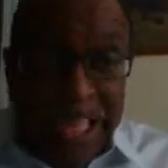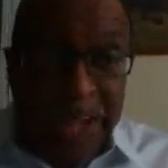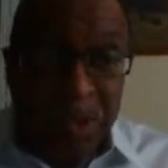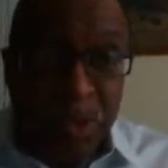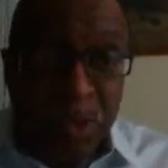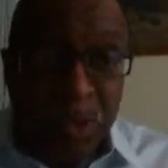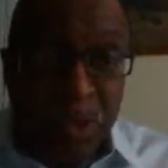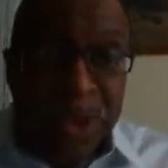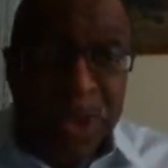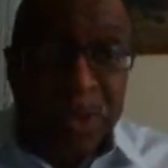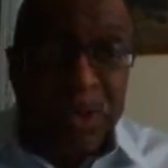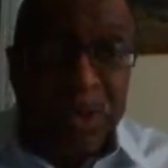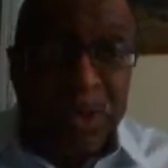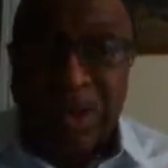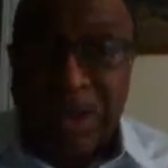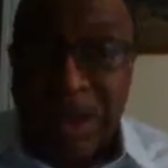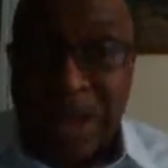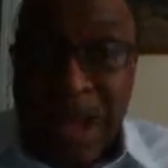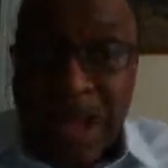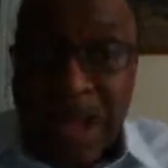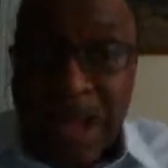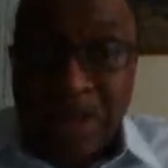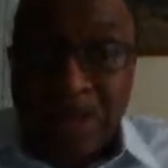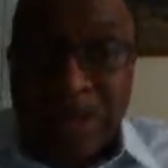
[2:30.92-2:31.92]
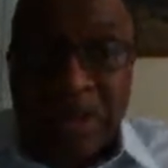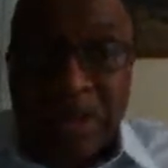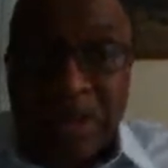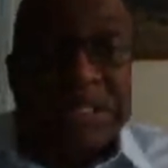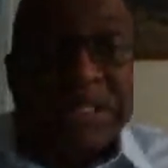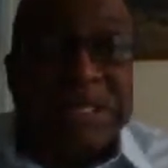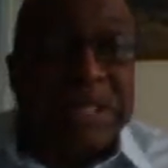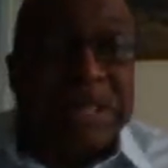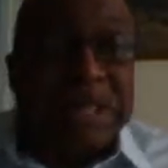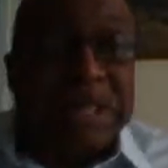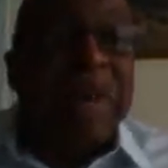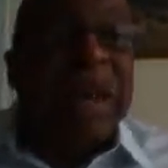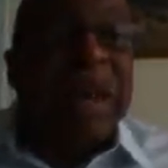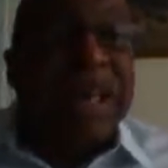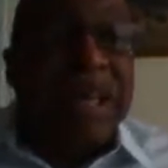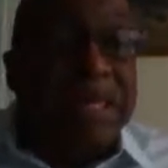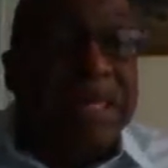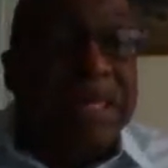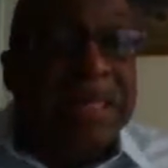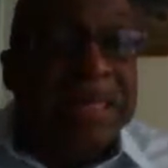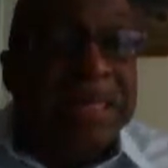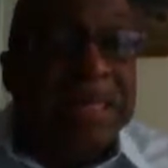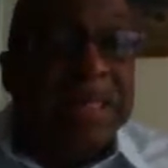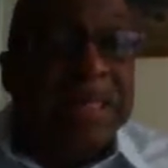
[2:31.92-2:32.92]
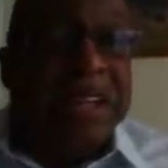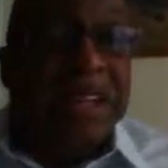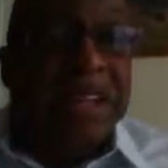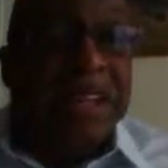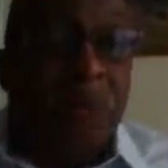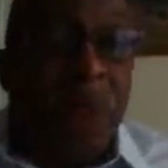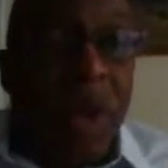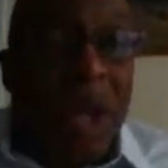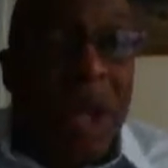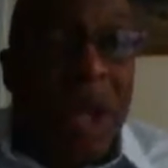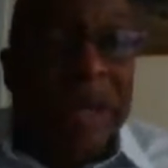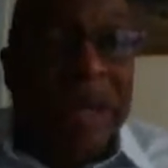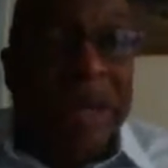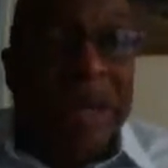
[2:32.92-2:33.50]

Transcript: right, or not doing some other thing right.